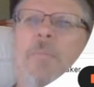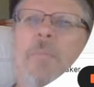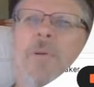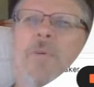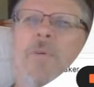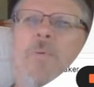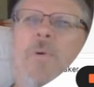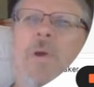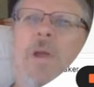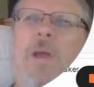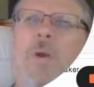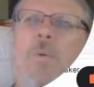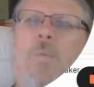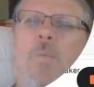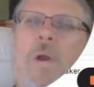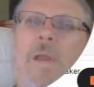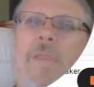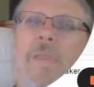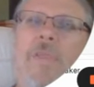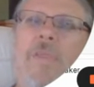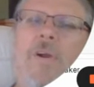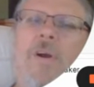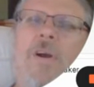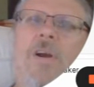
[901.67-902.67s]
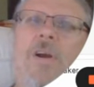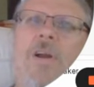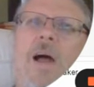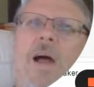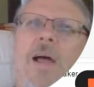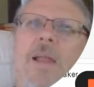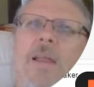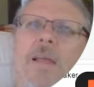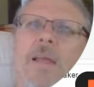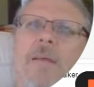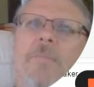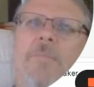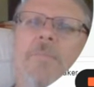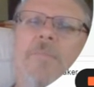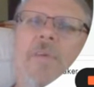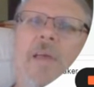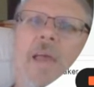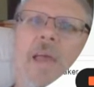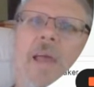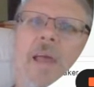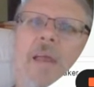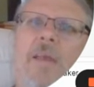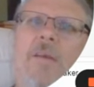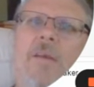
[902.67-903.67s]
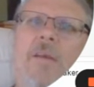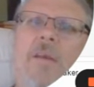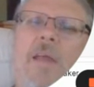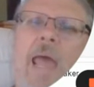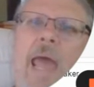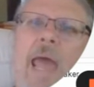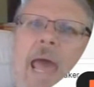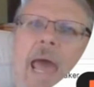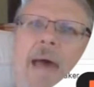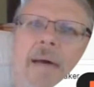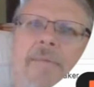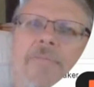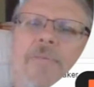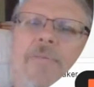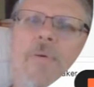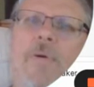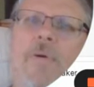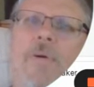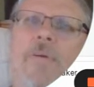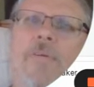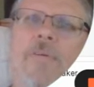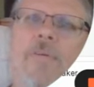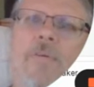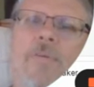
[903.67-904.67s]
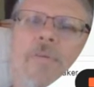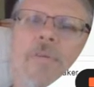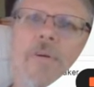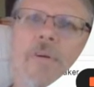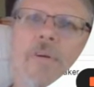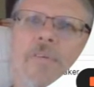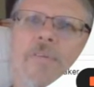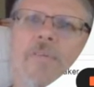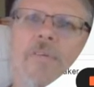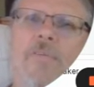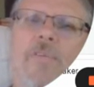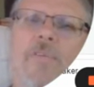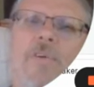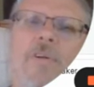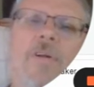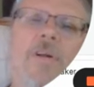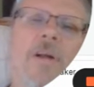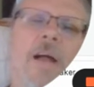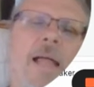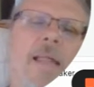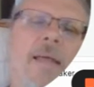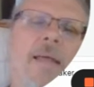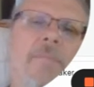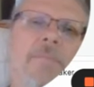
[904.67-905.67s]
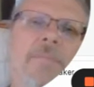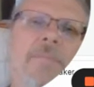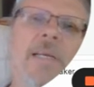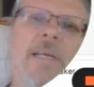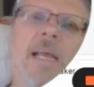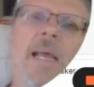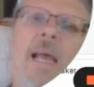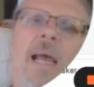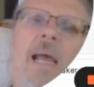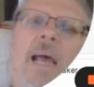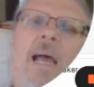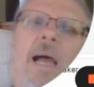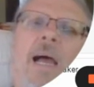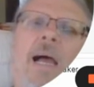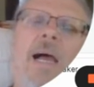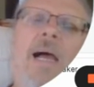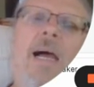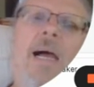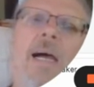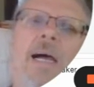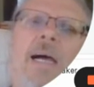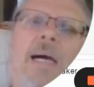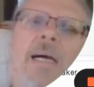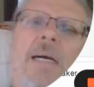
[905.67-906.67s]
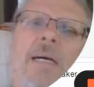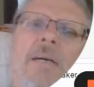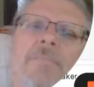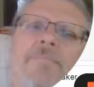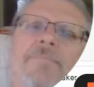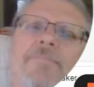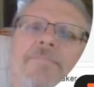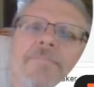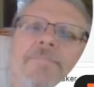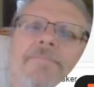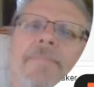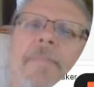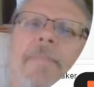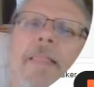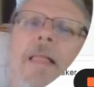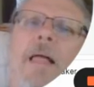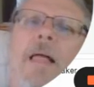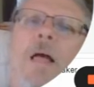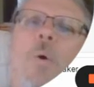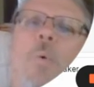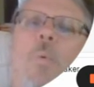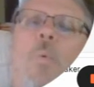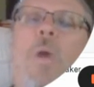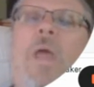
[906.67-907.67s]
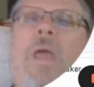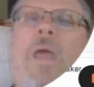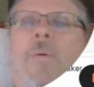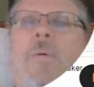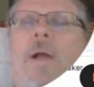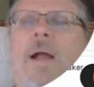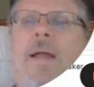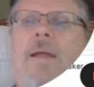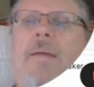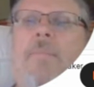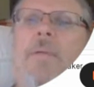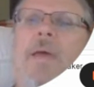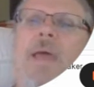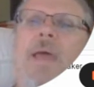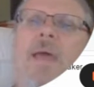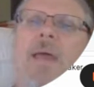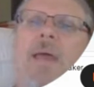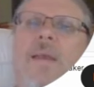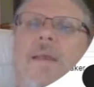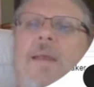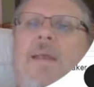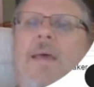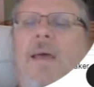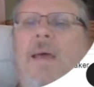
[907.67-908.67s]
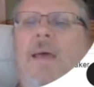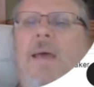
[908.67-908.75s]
between 1/3 columns and half or 2/3 or full columns. Um, we recommend